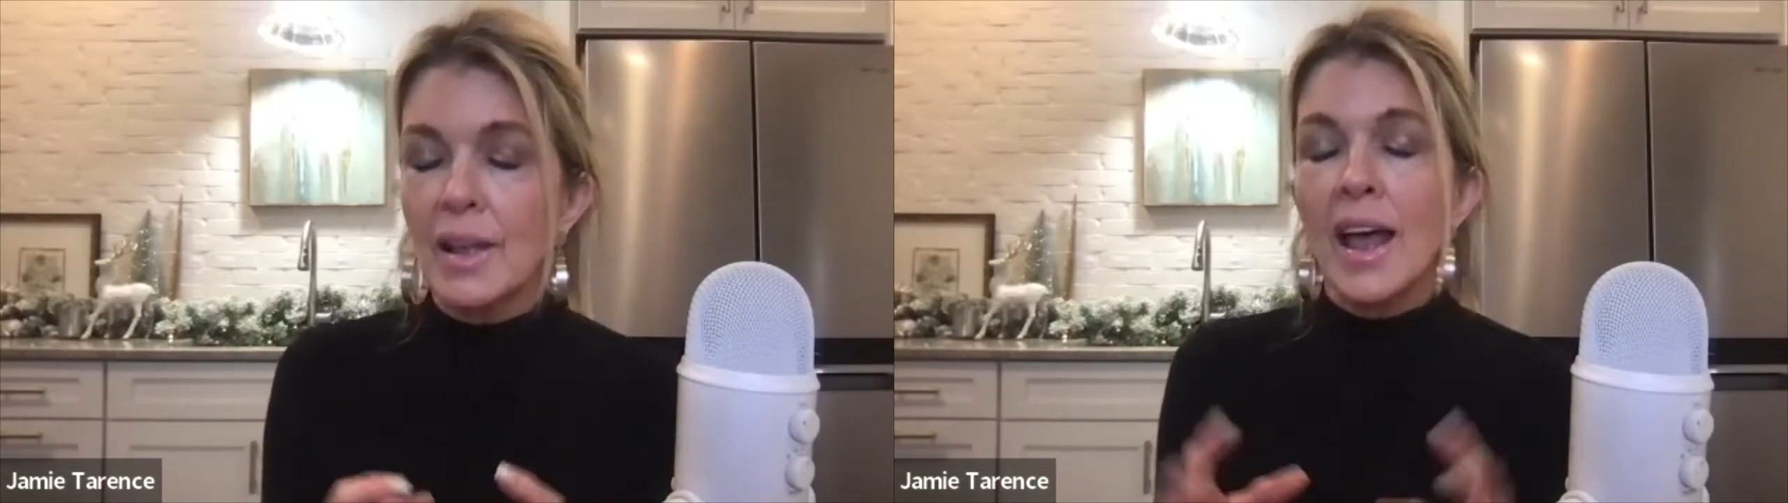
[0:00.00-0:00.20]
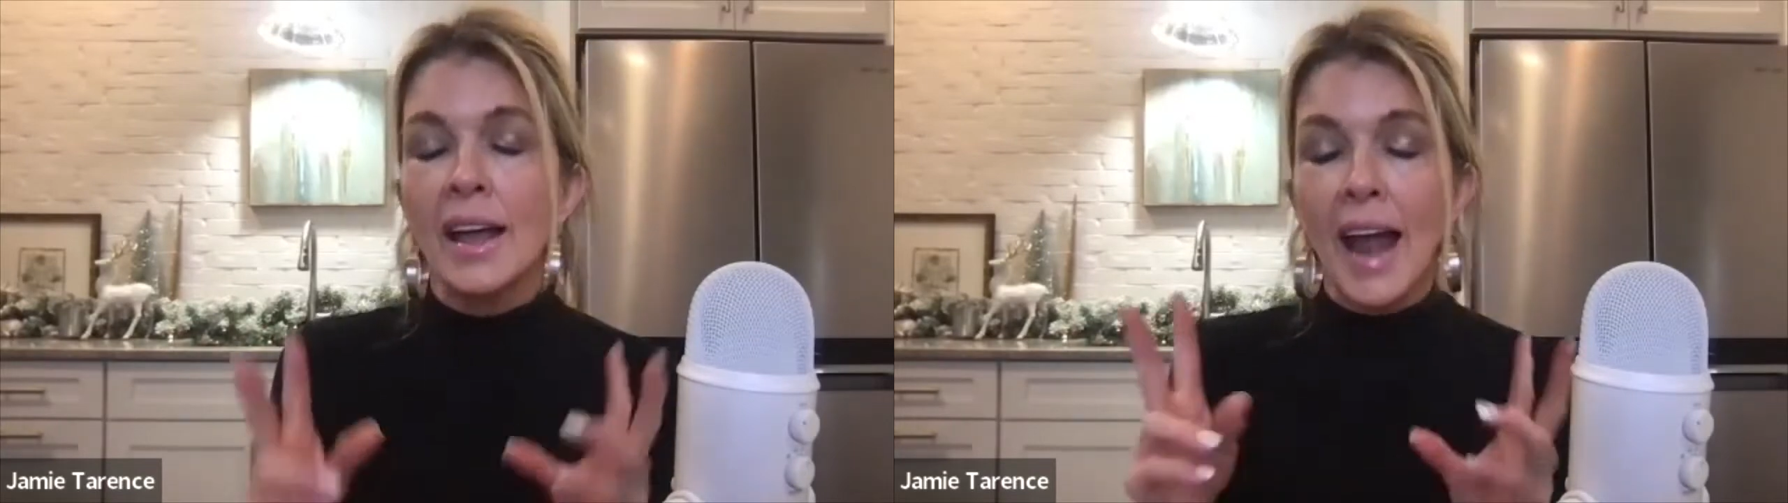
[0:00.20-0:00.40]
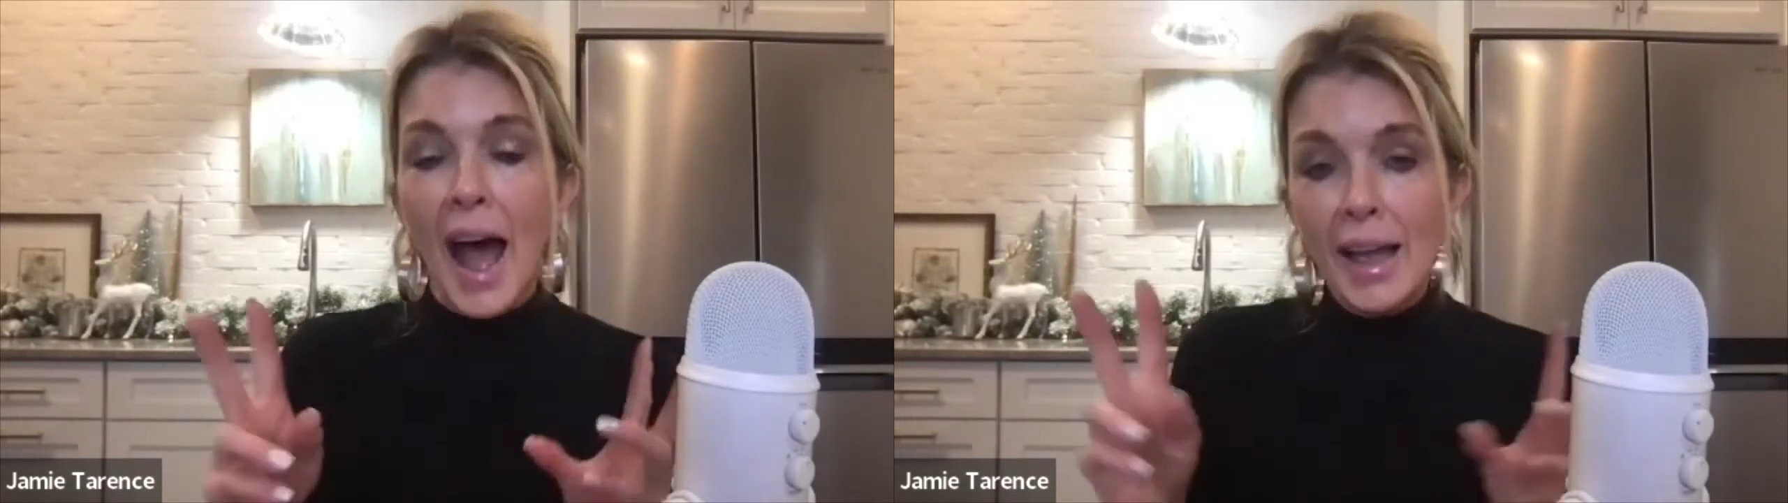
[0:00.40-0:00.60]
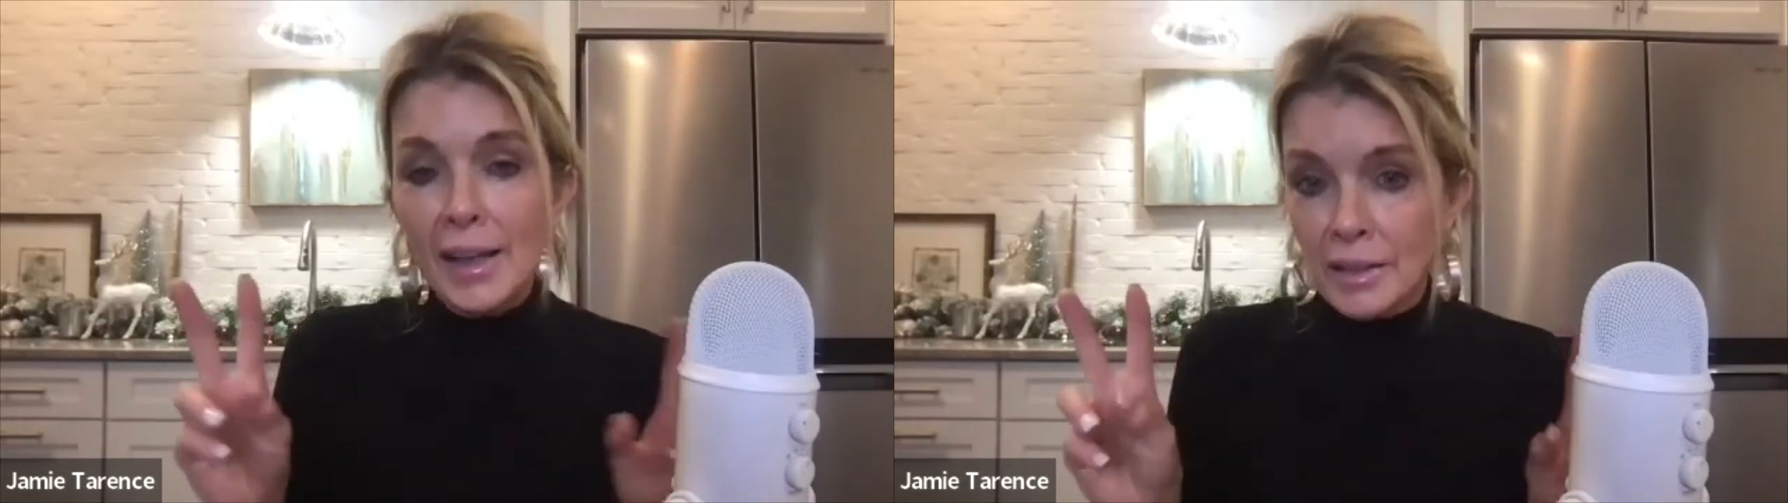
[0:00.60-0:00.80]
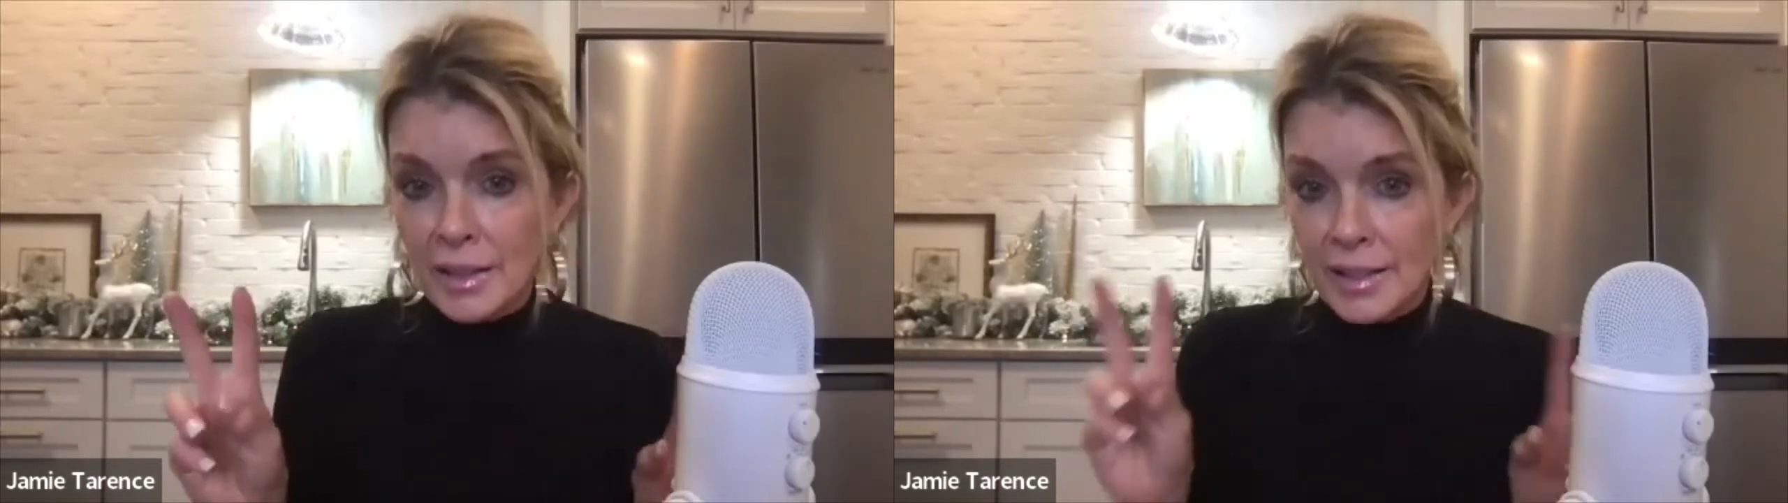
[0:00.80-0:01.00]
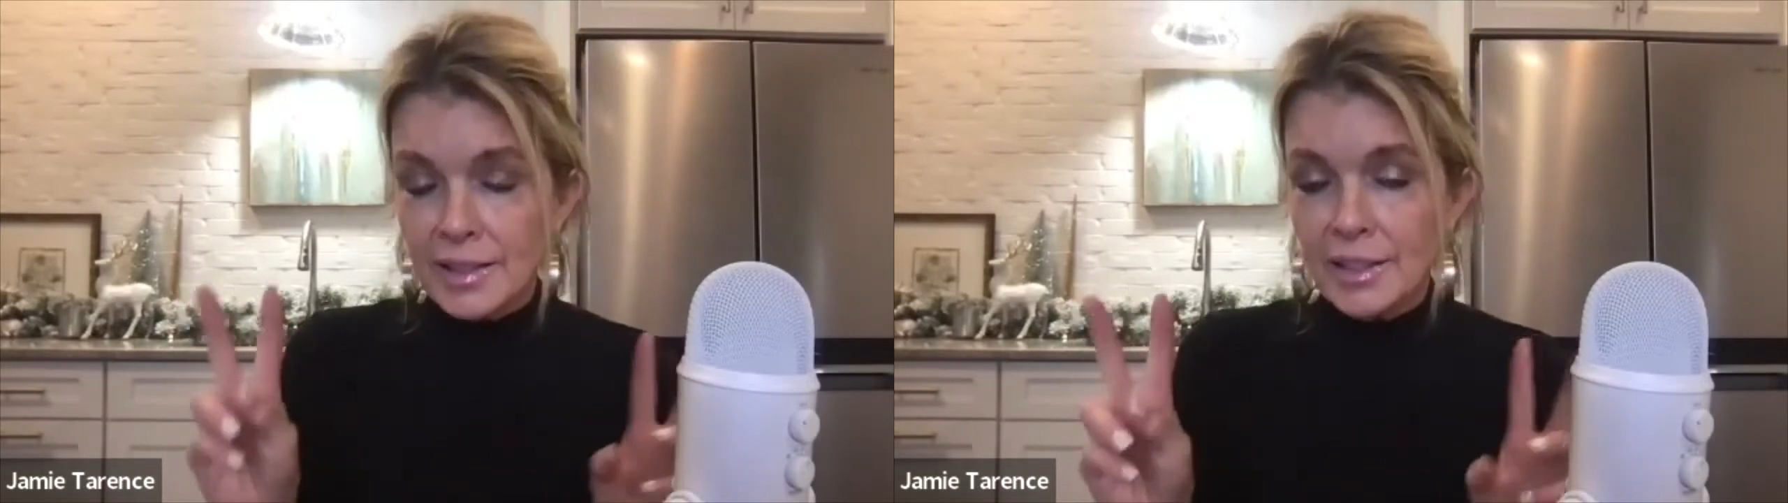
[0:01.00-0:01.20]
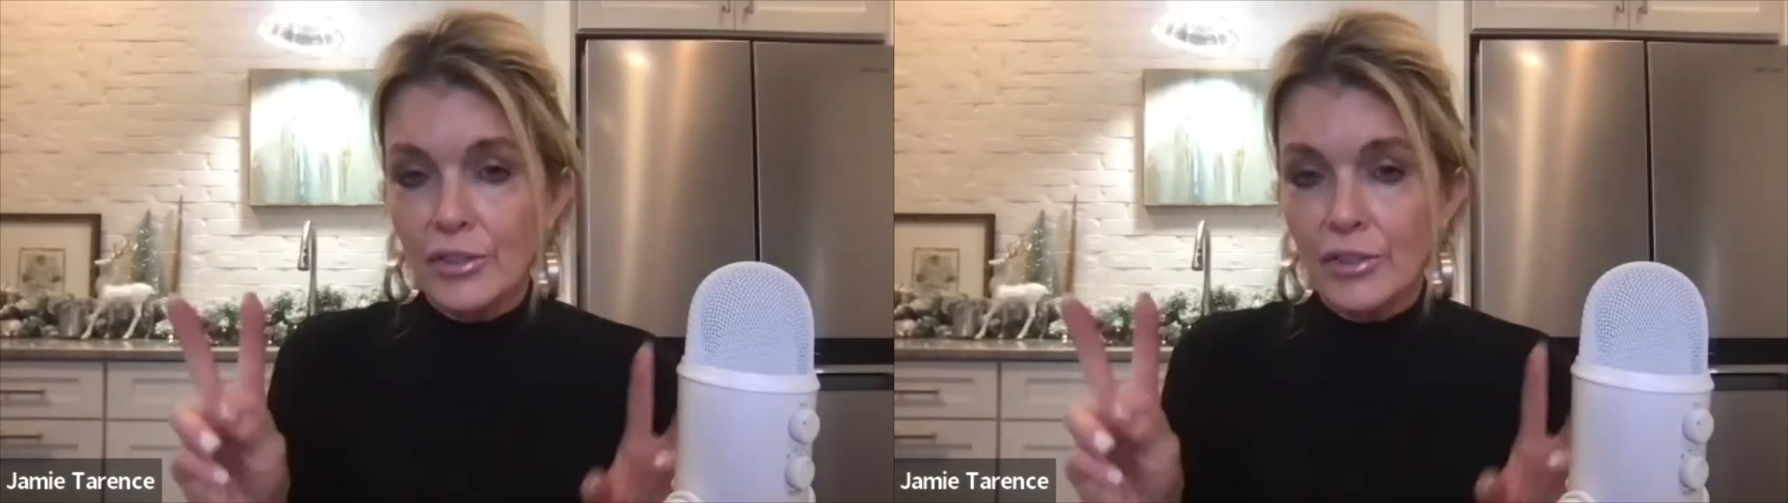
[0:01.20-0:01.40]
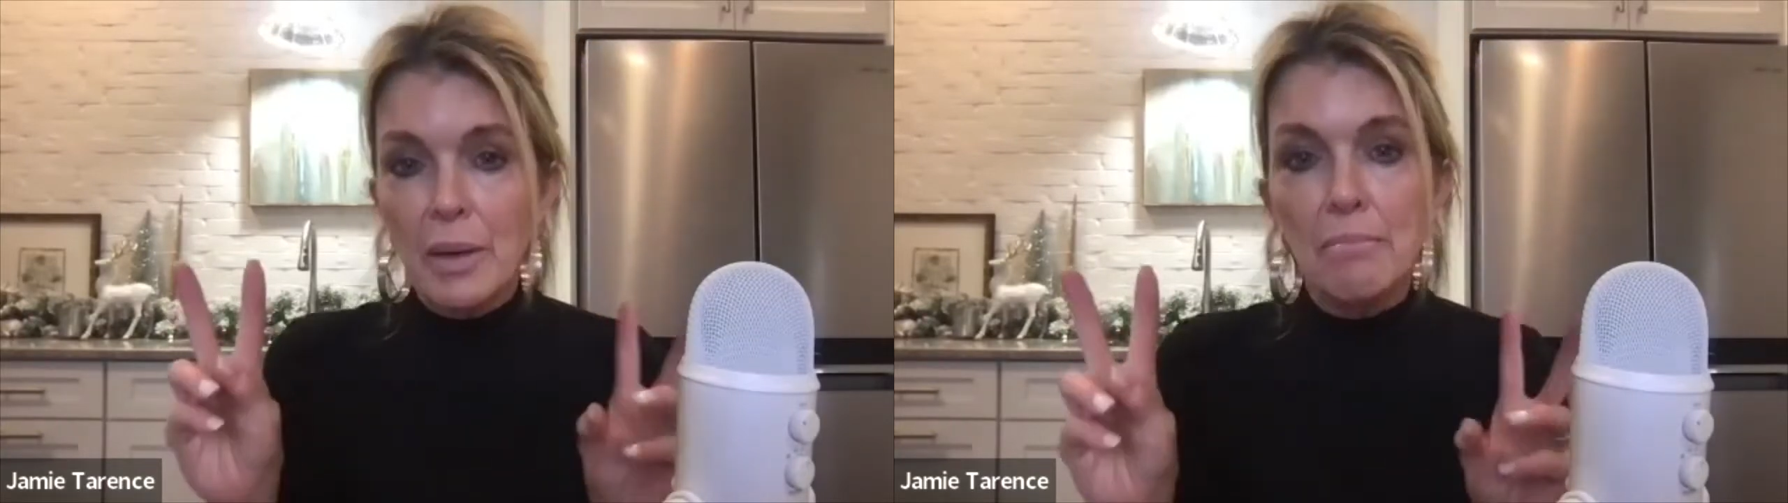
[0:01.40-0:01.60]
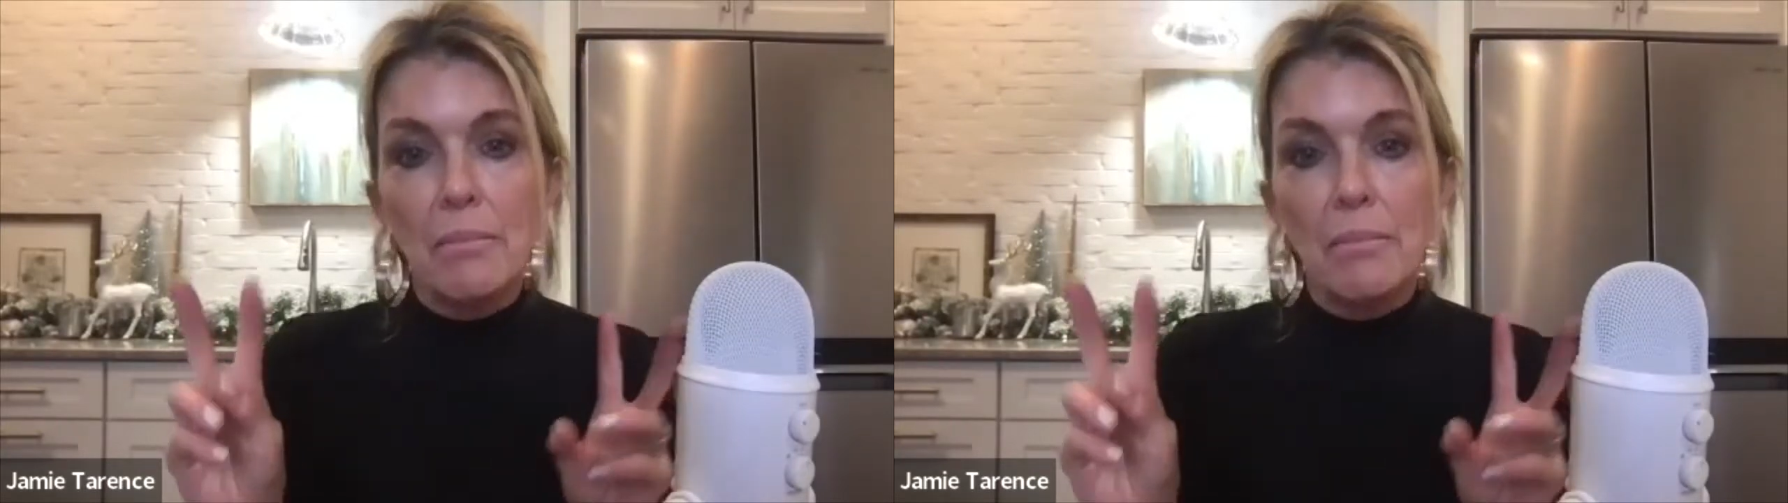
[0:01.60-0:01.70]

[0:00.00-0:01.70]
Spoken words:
and I consider them